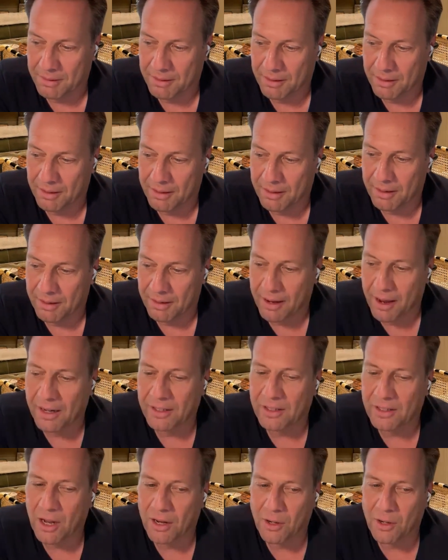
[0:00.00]

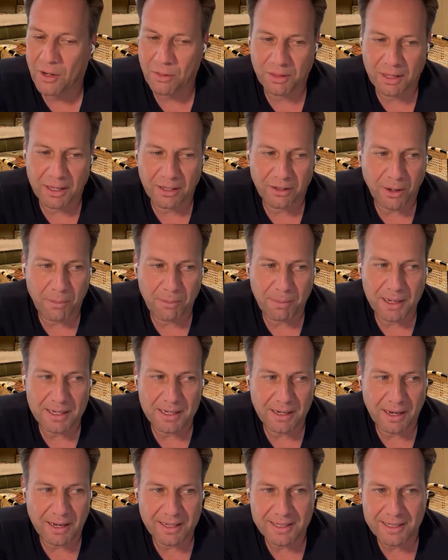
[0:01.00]
I don't think companies
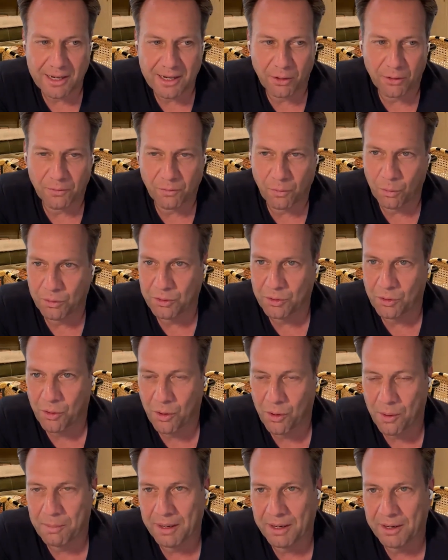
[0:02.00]
like
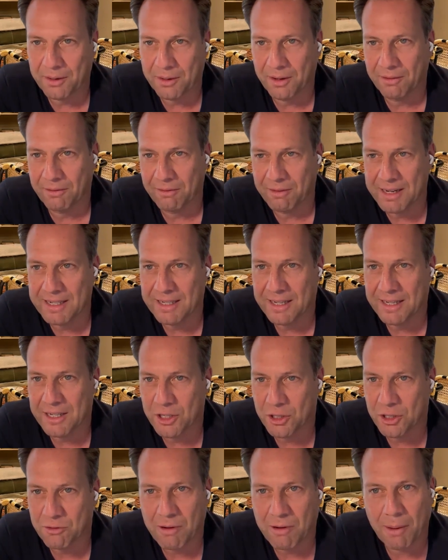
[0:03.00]
Salesforce.com are easily
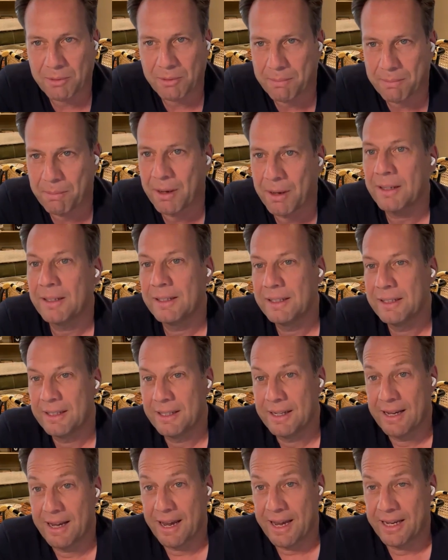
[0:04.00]
disrupted, but
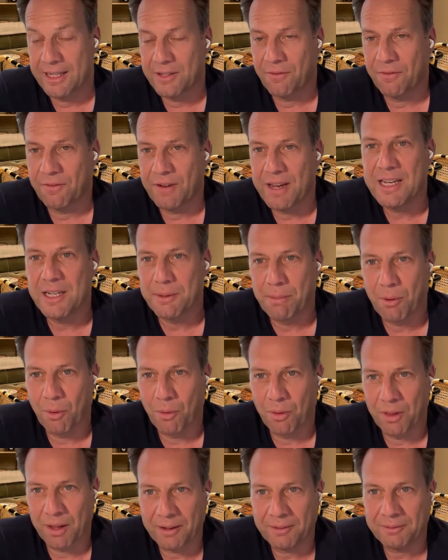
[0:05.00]
it's
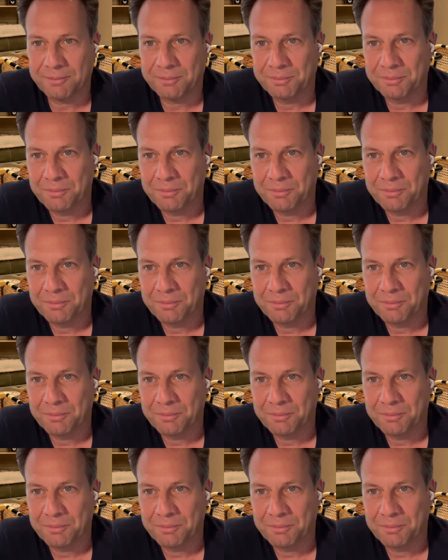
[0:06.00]
feasible that